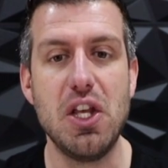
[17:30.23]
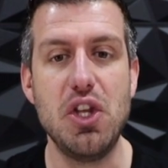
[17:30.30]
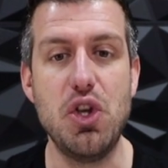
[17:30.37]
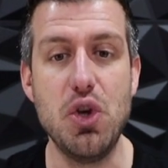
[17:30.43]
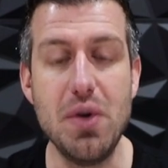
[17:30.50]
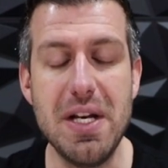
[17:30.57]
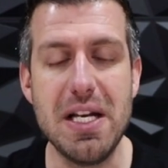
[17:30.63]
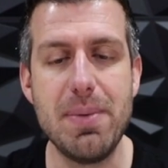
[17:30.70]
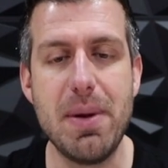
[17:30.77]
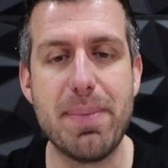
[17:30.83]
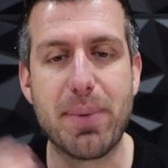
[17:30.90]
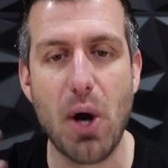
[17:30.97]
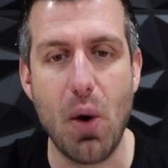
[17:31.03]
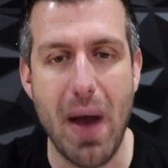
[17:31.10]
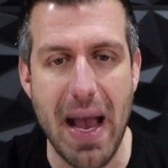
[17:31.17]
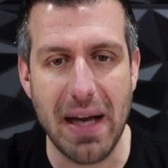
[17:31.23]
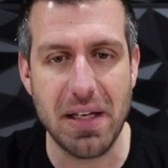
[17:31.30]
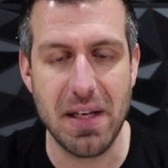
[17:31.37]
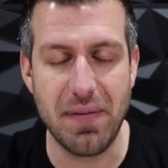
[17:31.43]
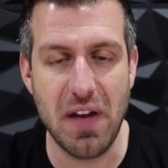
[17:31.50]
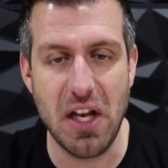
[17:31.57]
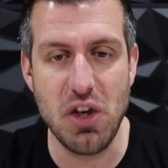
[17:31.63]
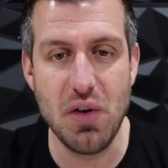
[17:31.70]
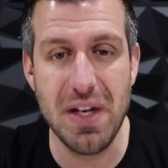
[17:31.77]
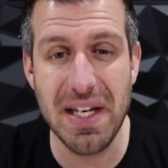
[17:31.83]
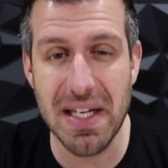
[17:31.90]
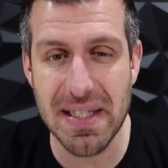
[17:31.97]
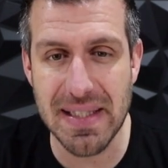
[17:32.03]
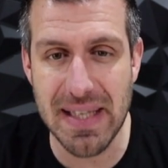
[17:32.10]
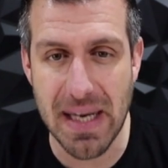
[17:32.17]
You need to be proactive and you
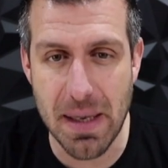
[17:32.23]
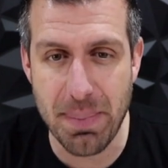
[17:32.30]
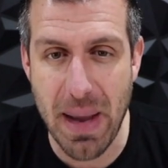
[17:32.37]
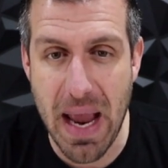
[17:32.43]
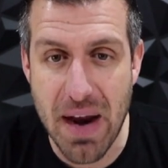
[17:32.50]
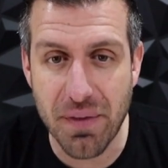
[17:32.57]
need to set up